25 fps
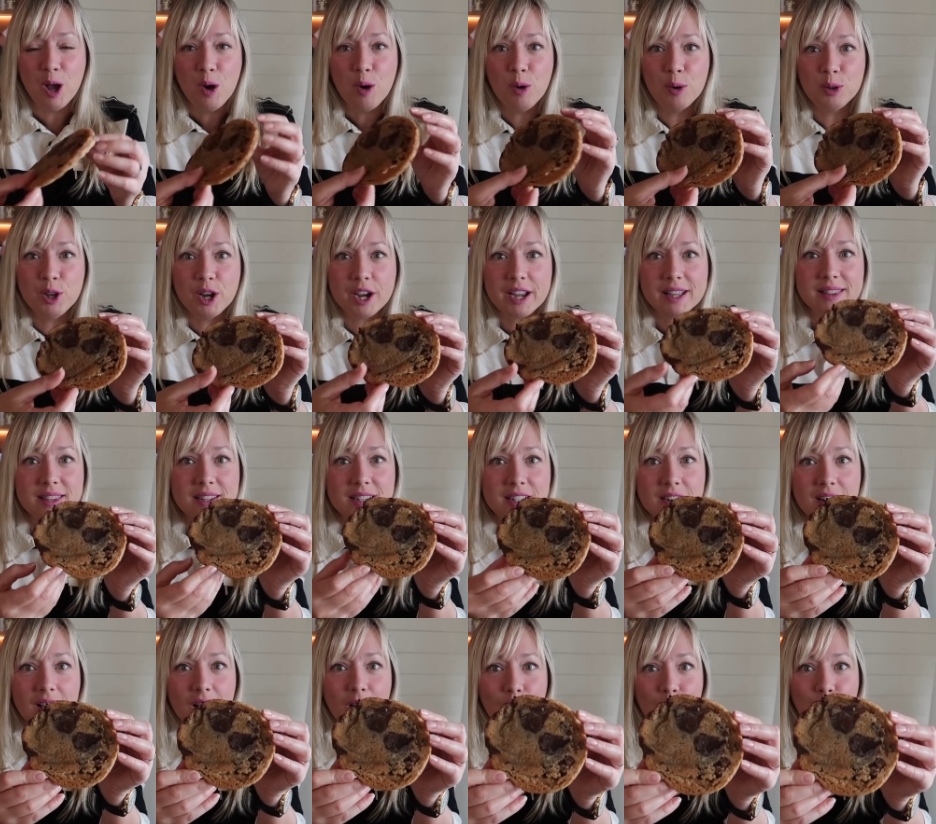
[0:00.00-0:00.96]
Oh, look at the,
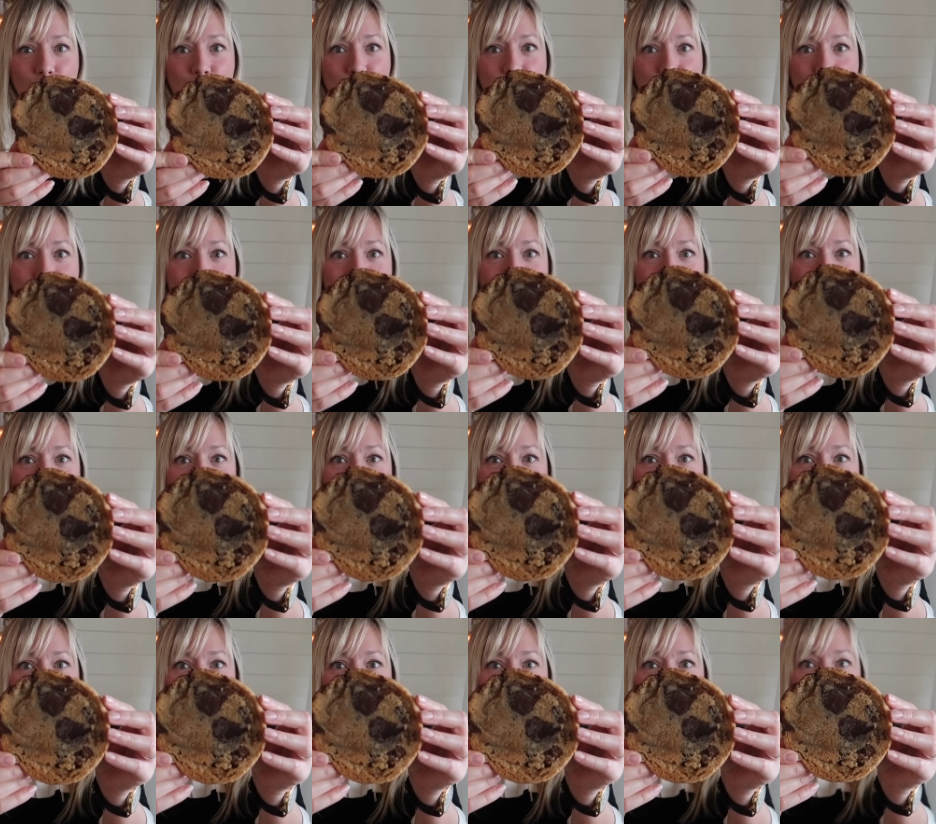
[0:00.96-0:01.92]

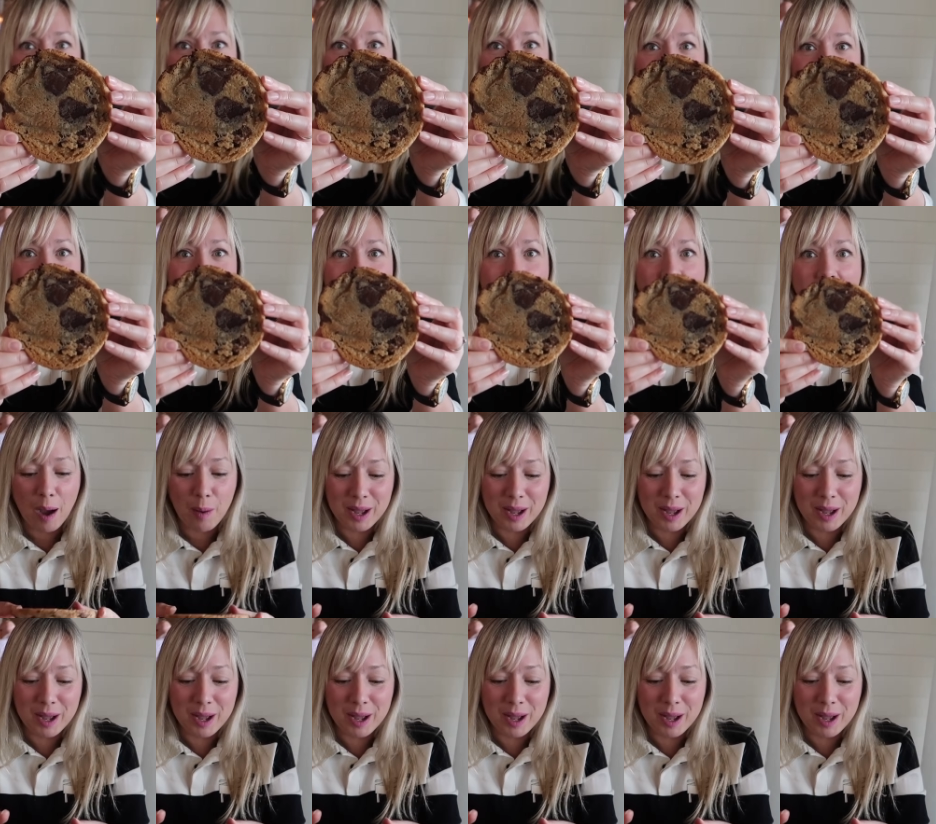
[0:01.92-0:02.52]
ooh.